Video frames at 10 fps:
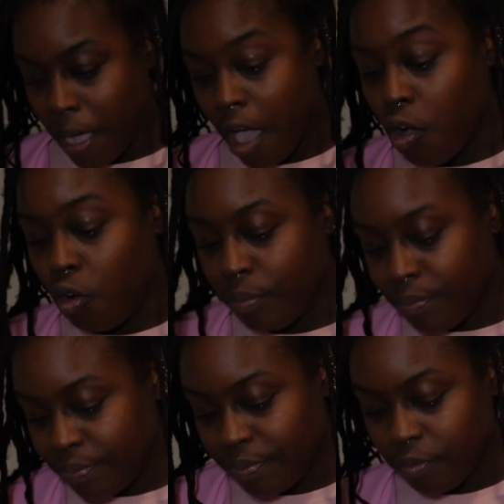I hope,
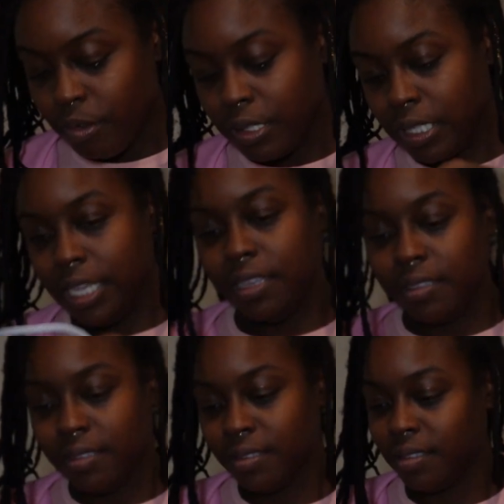we'll see.
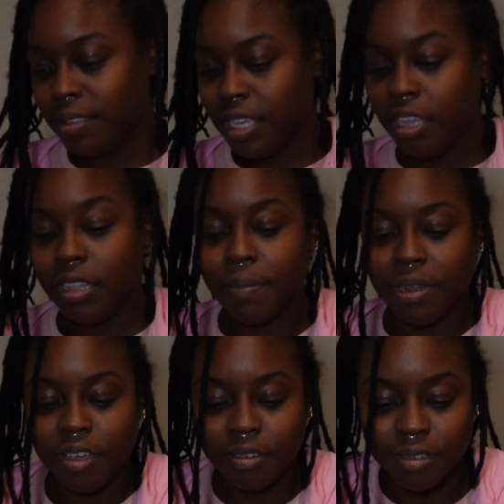He'll let
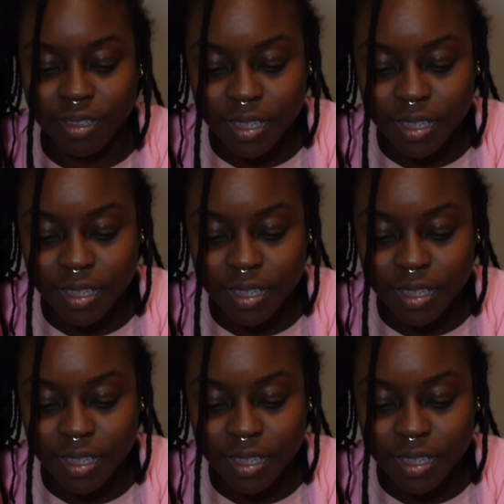me know.